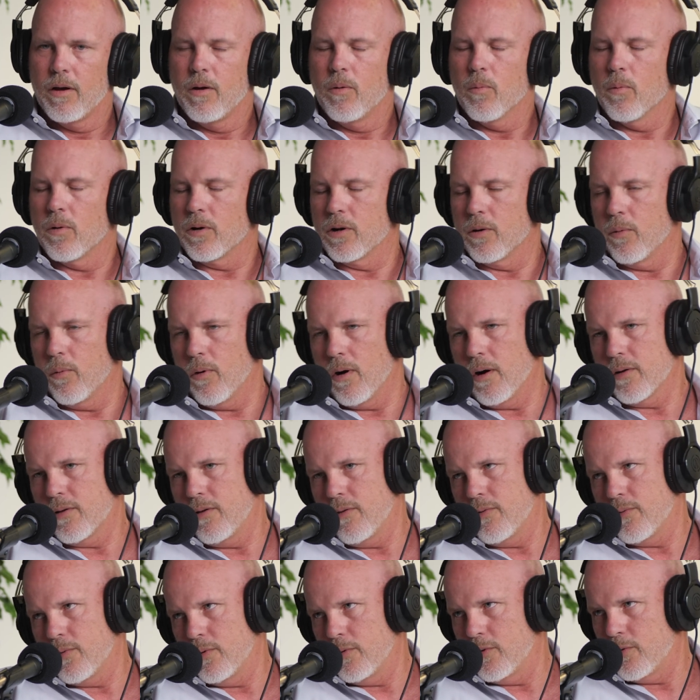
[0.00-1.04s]
We're going to walk you
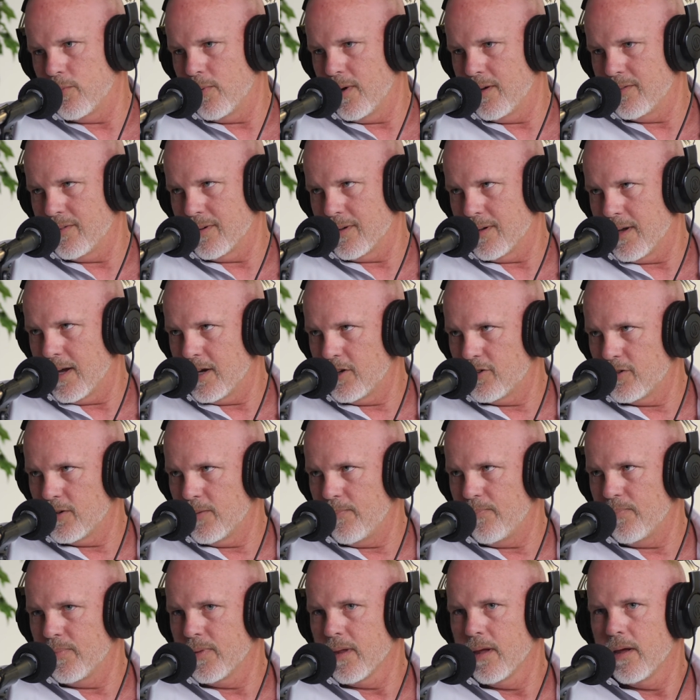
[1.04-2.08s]
through the
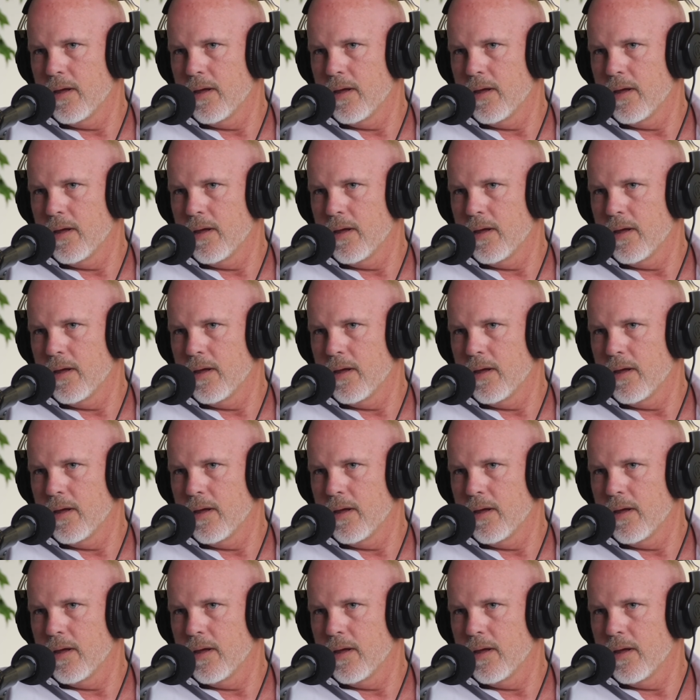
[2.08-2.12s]
resignation